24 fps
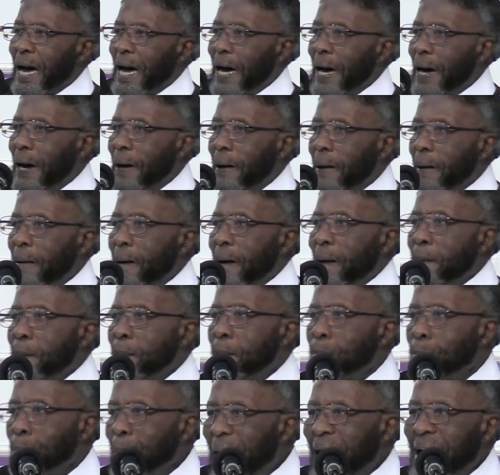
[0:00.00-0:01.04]
Uh,
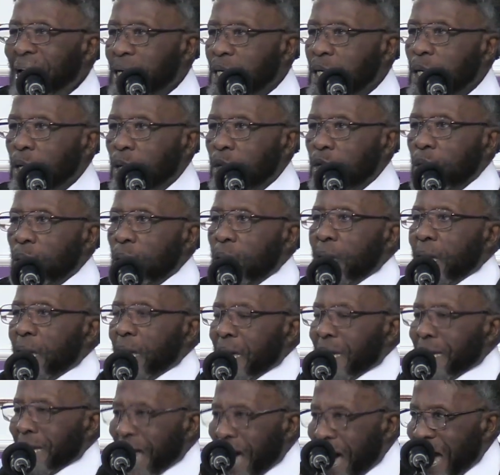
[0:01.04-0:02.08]
Micah,
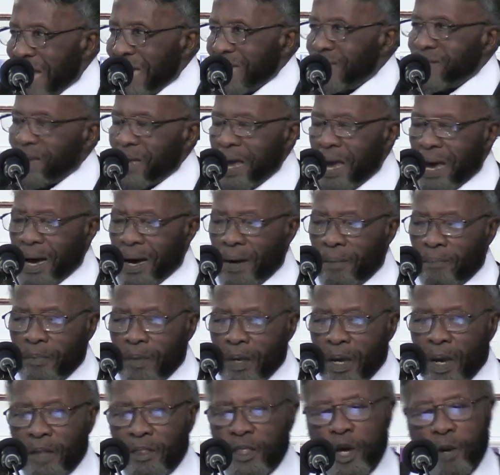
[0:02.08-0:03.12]
and
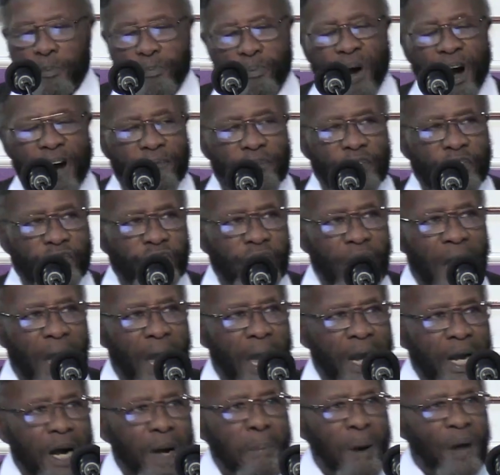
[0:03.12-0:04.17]
Isaiah, they're
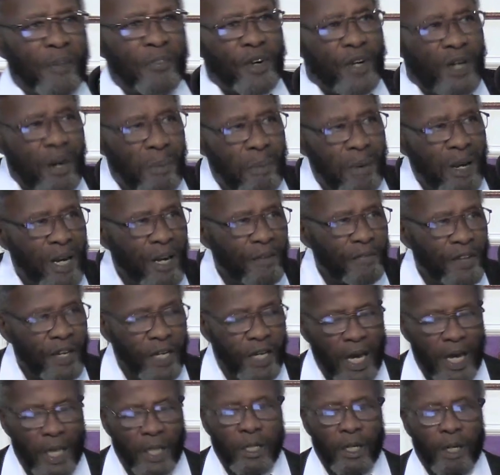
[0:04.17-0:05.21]
prophesying about the coming
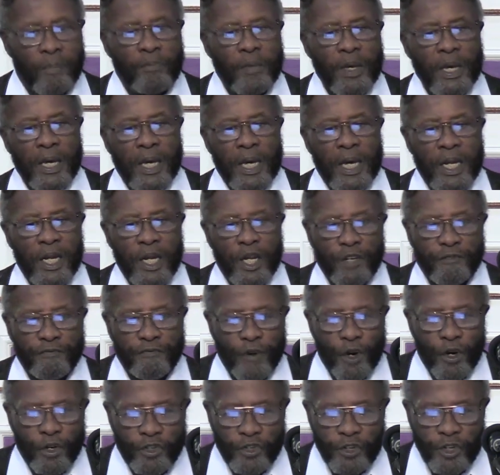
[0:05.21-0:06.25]
of the kingdom in
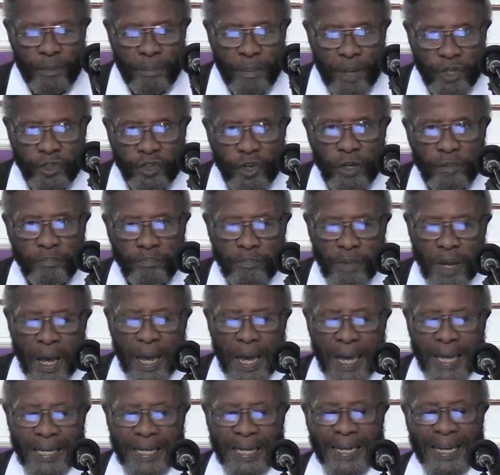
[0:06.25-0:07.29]
His first dimension.
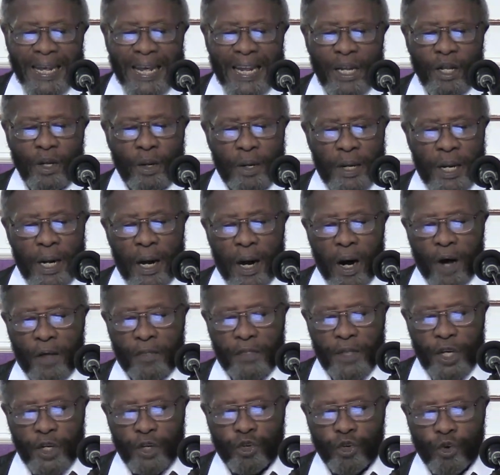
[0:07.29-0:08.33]
Now, not only
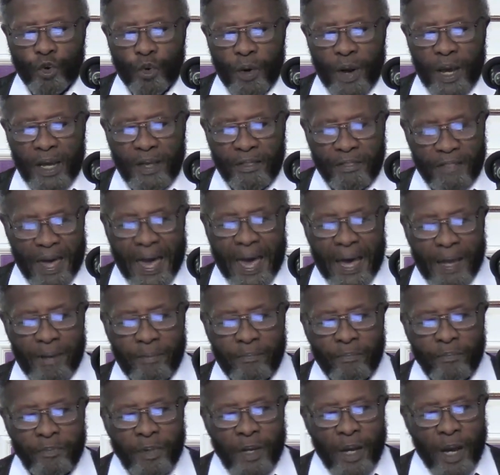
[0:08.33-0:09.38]
are they doing
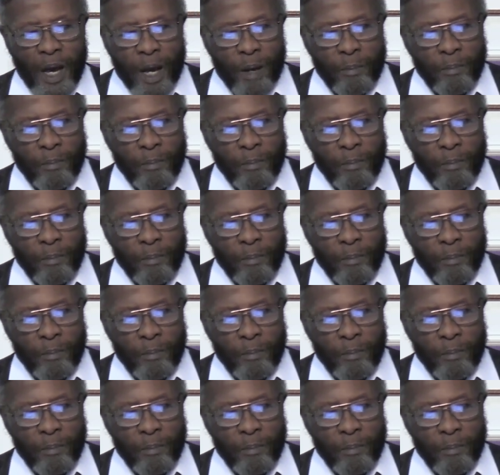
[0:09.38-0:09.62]
that,